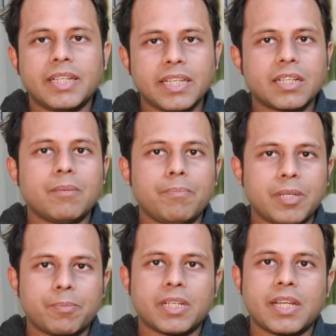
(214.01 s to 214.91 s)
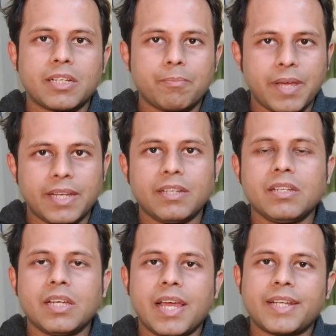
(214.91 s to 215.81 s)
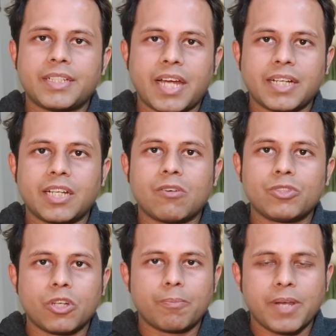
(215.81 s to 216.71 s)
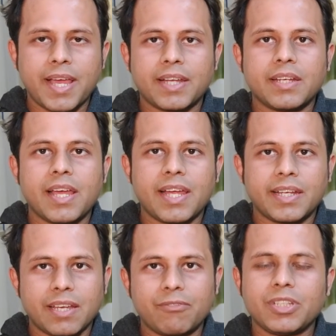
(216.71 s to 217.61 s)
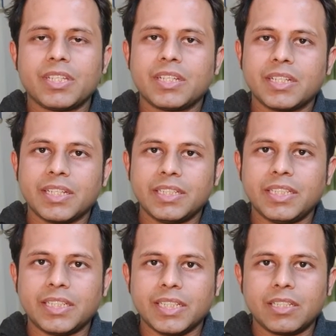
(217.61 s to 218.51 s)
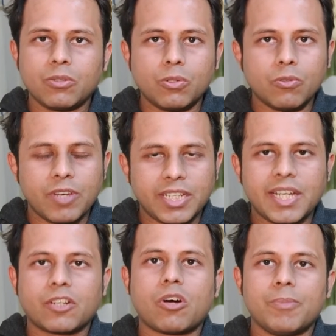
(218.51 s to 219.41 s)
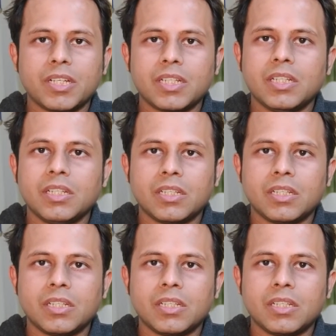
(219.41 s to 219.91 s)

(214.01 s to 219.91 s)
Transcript: Take a paper and pen and write down your plan and everything in detail. Go very atomic.